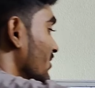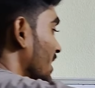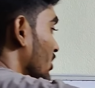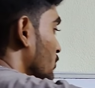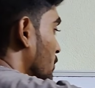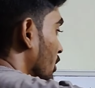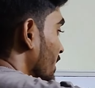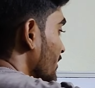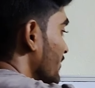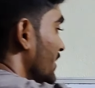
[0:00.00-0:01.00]
this
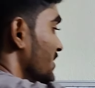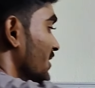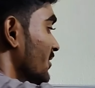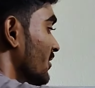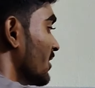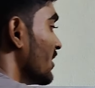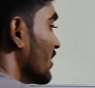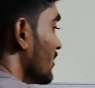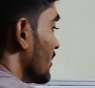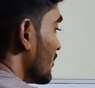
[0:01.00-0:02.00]
corresponding features,
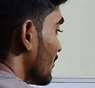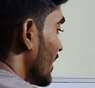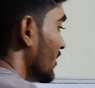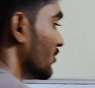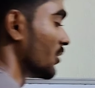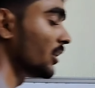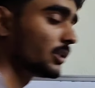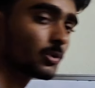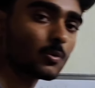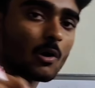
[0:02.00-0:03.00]
this y is
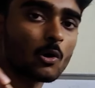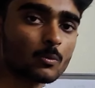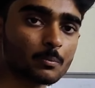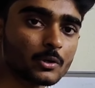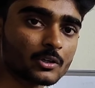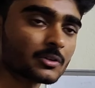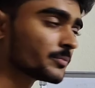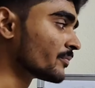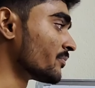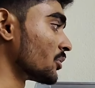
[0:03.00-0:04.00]
your true output.
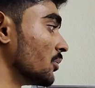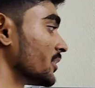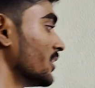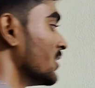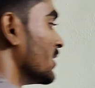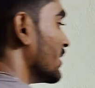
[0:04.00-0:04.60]
Okay,